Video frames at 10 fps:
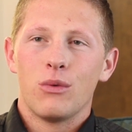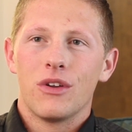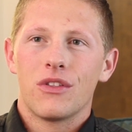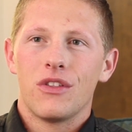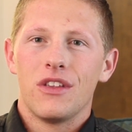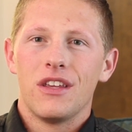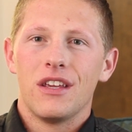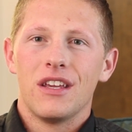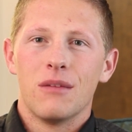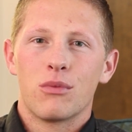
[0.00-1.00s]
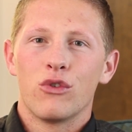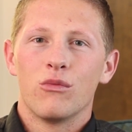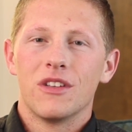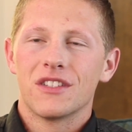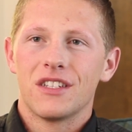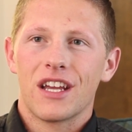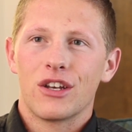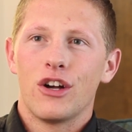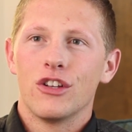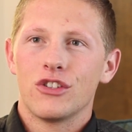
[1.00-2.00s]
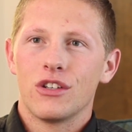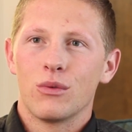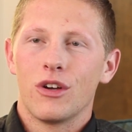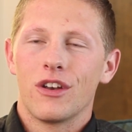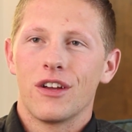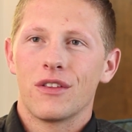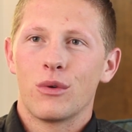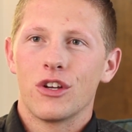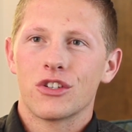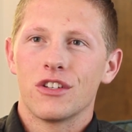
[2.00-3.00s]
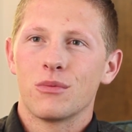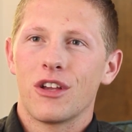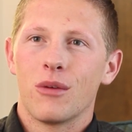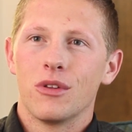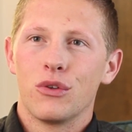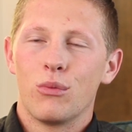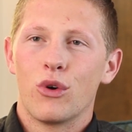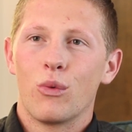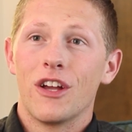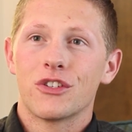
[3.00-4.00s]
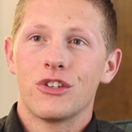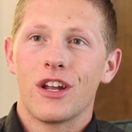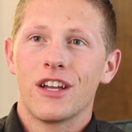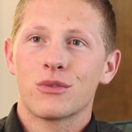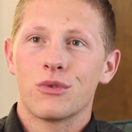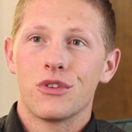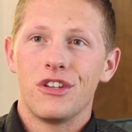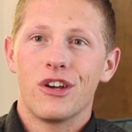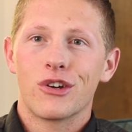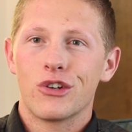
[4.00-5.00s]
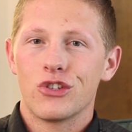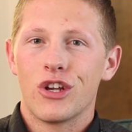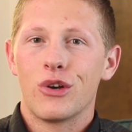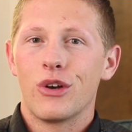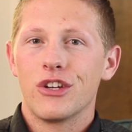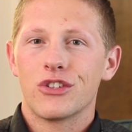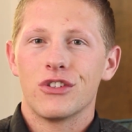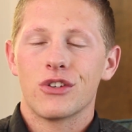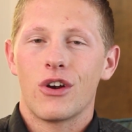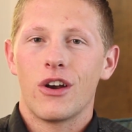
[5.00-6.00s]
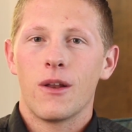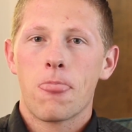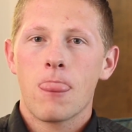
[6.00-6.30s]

with the improvements in technology and whatnot, that Russian has become a little more westernized, where the younger generations are